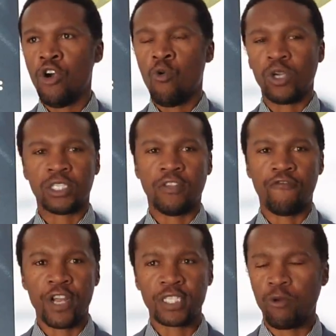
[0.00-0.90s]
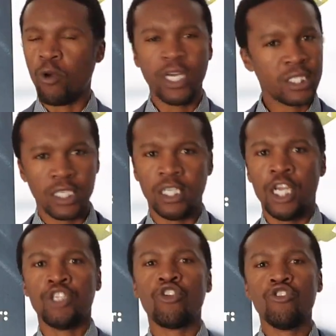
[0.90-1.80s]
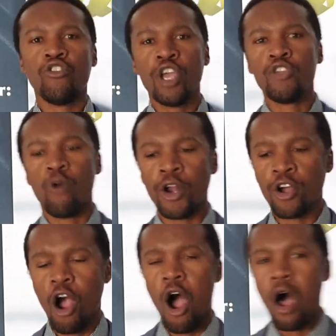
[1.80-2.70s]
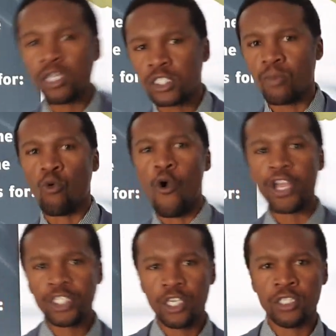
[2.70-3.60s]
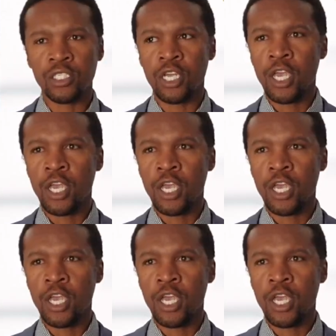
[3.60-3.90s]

Was it the fact that, what is it? So you want to ask them questions